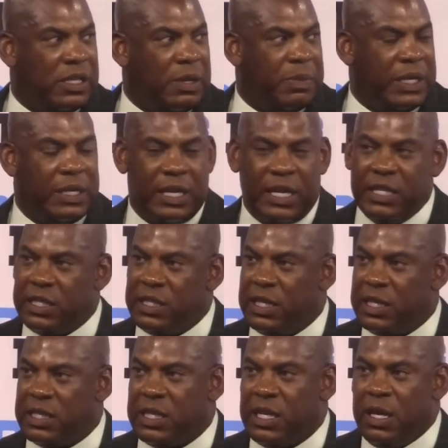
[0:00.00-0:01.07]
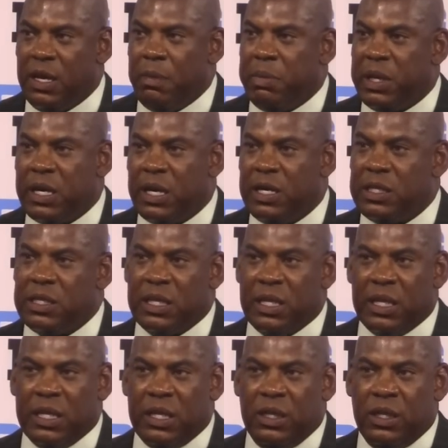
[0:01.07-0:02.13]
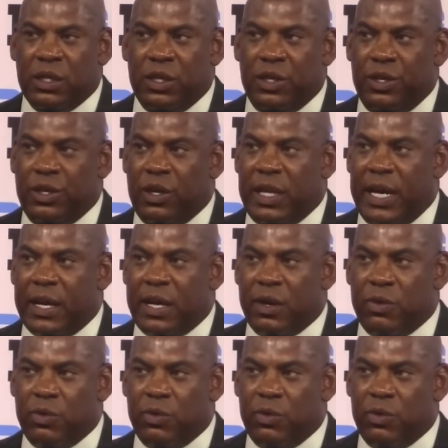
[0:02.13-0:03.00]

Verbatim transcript: I mean, it's just because, you know, like,